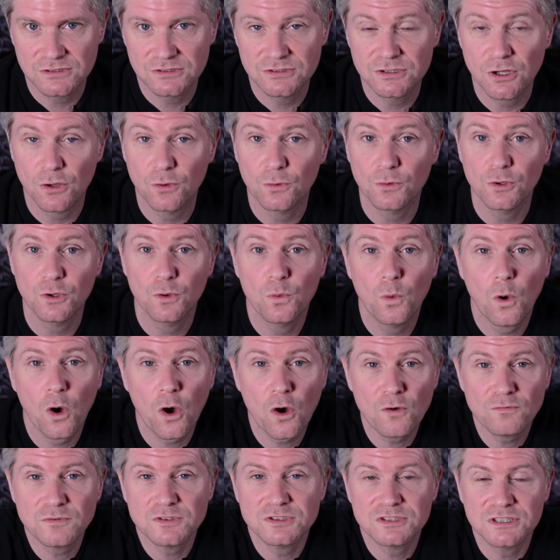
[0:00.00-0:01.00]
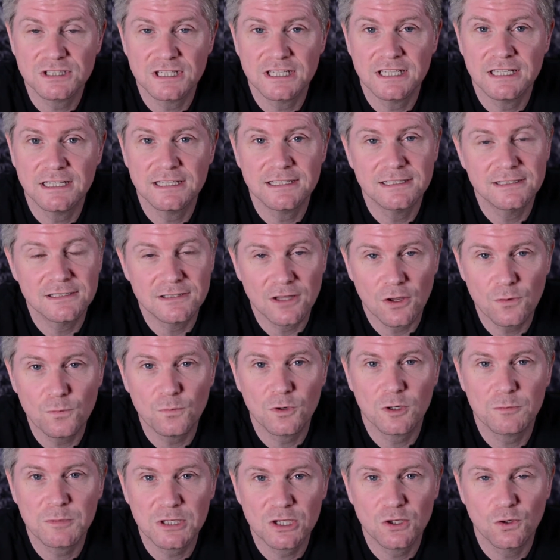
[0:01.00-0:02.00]
So you obviously don't
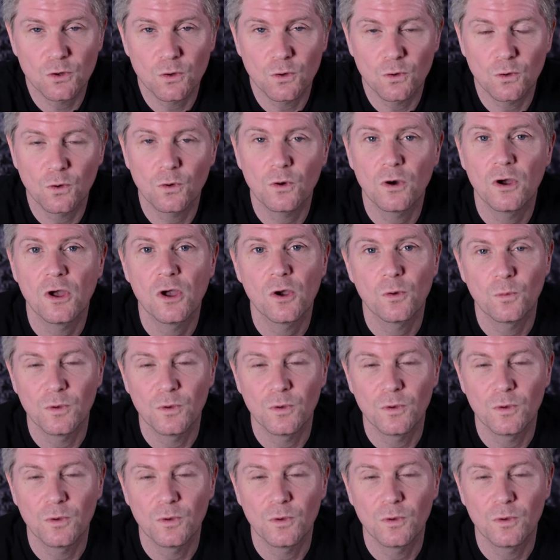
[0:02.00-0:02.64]
want to be caught